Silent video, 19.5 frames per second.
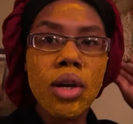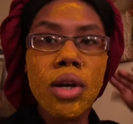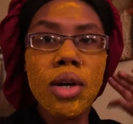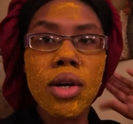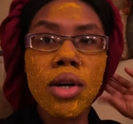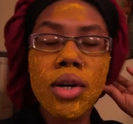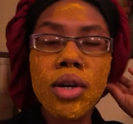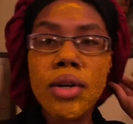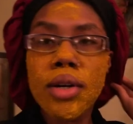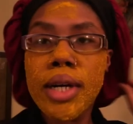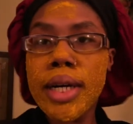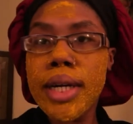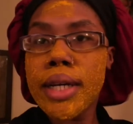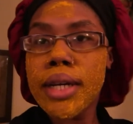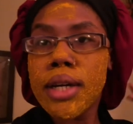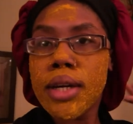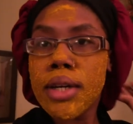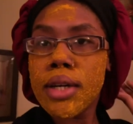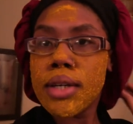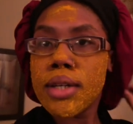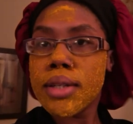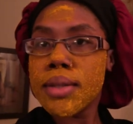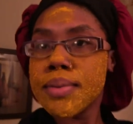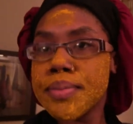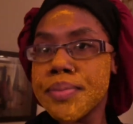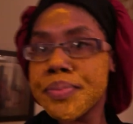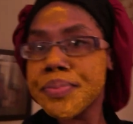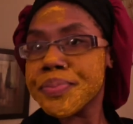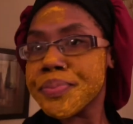All right,
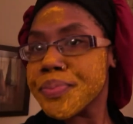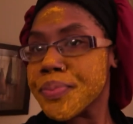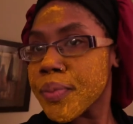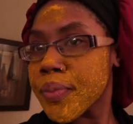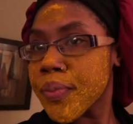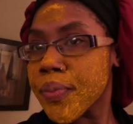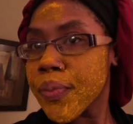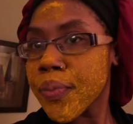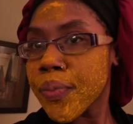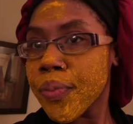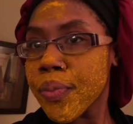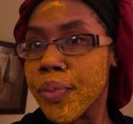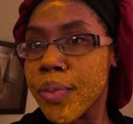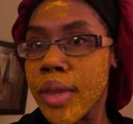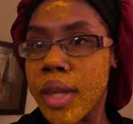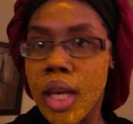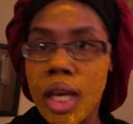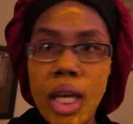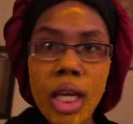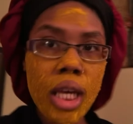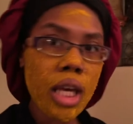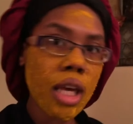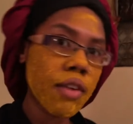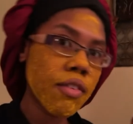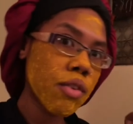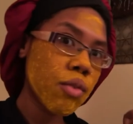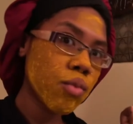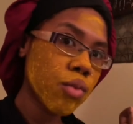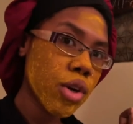y'all.
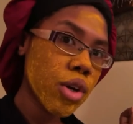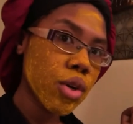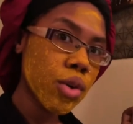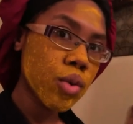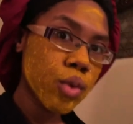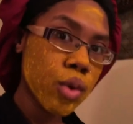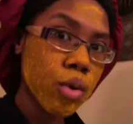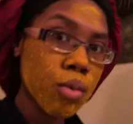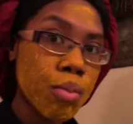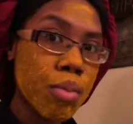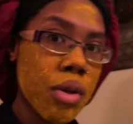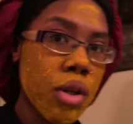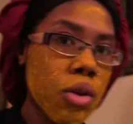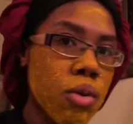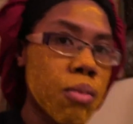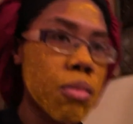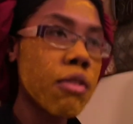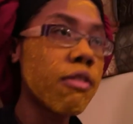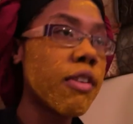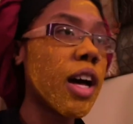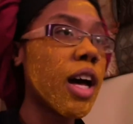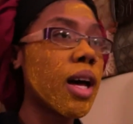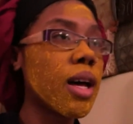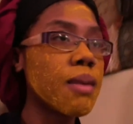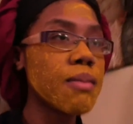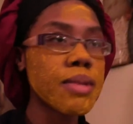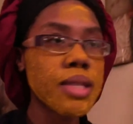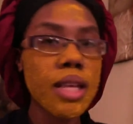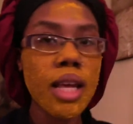giving real Oompa Loompa
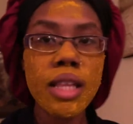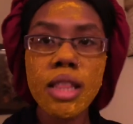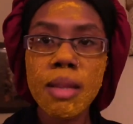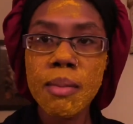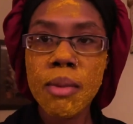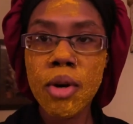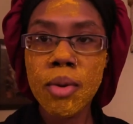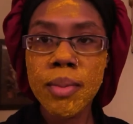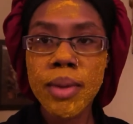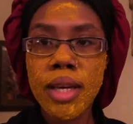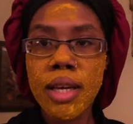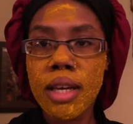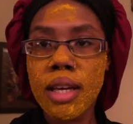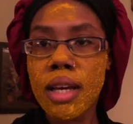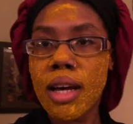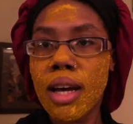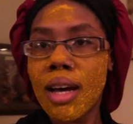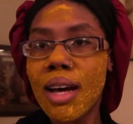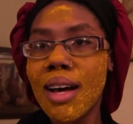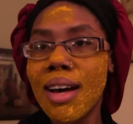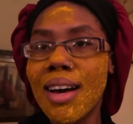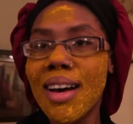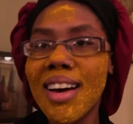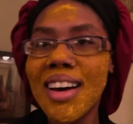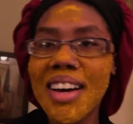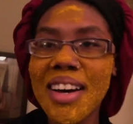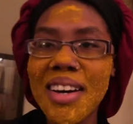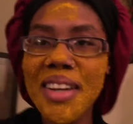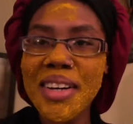vibes at the moment.
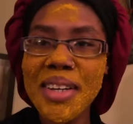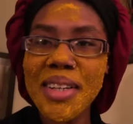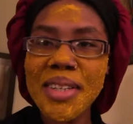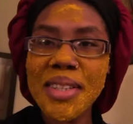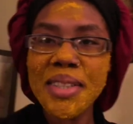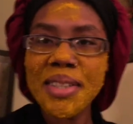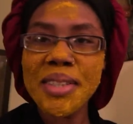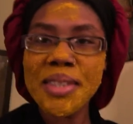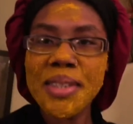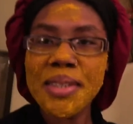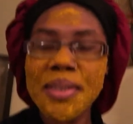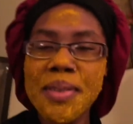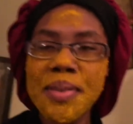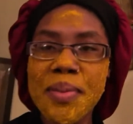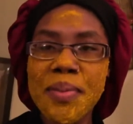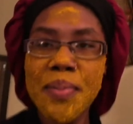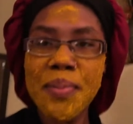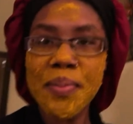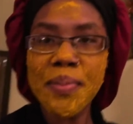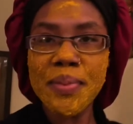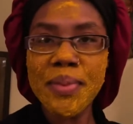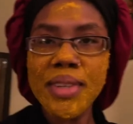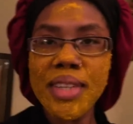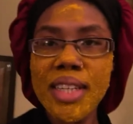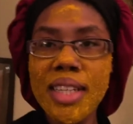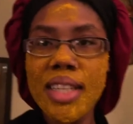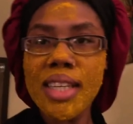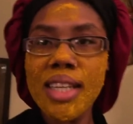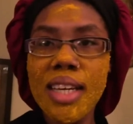
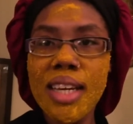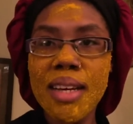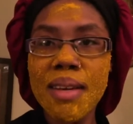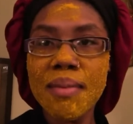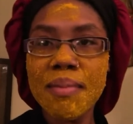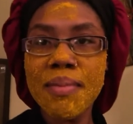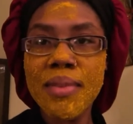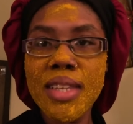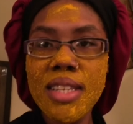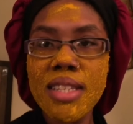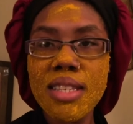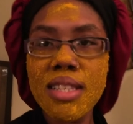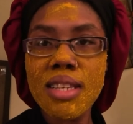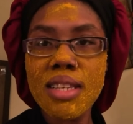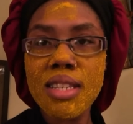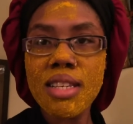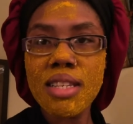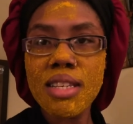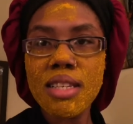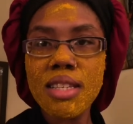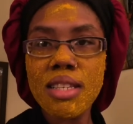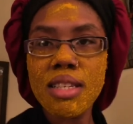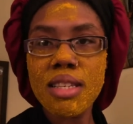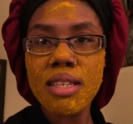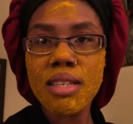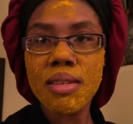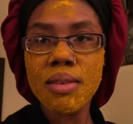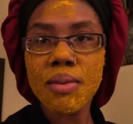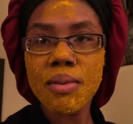But yeah, this
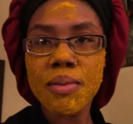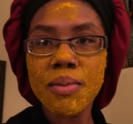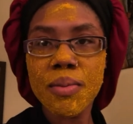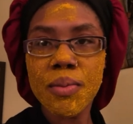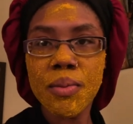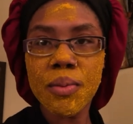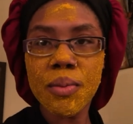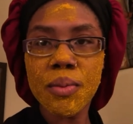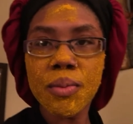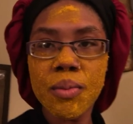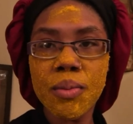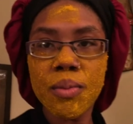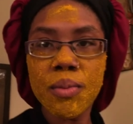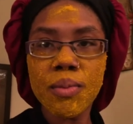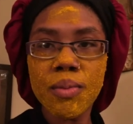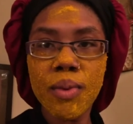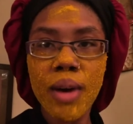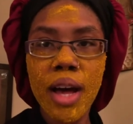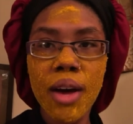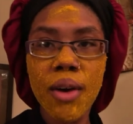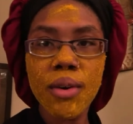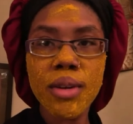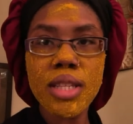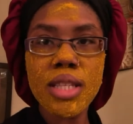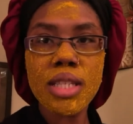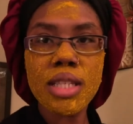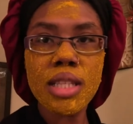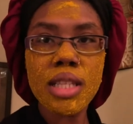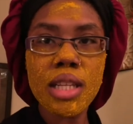is how
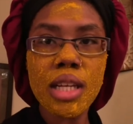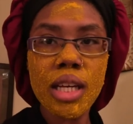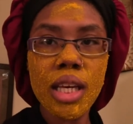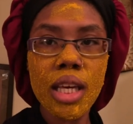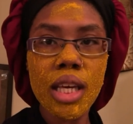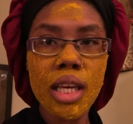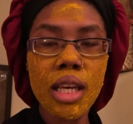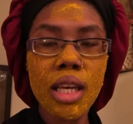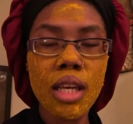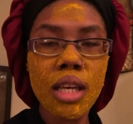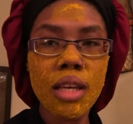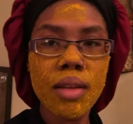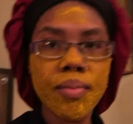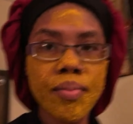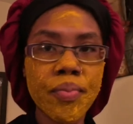it's looking.